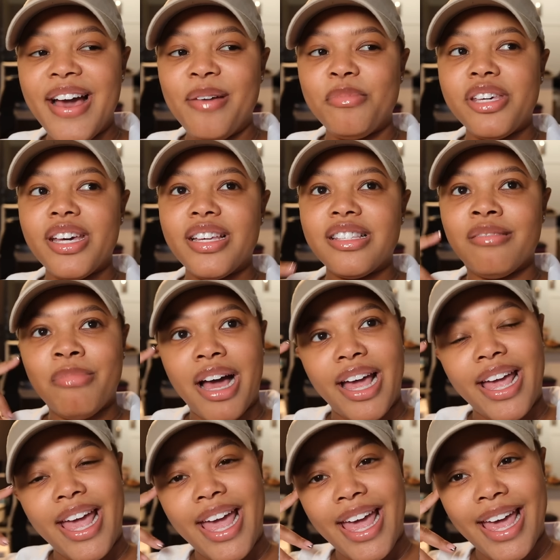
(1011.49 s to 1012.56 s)
Because in my
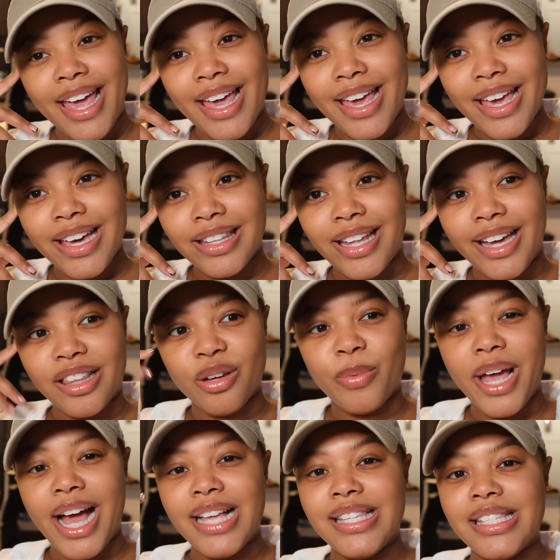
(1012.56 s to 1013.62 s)
head, like the
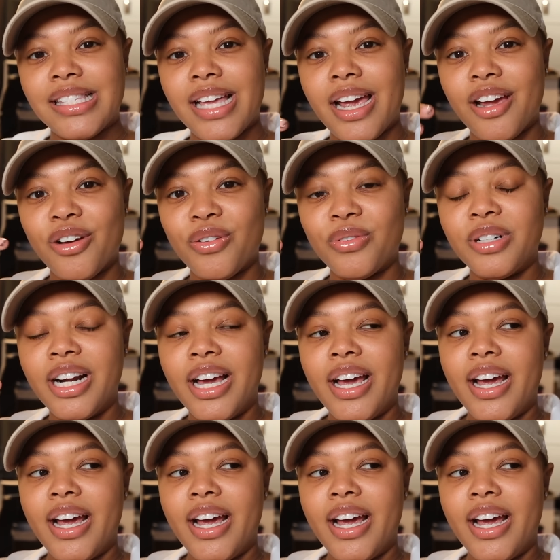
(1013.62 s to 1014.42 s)
way I sound,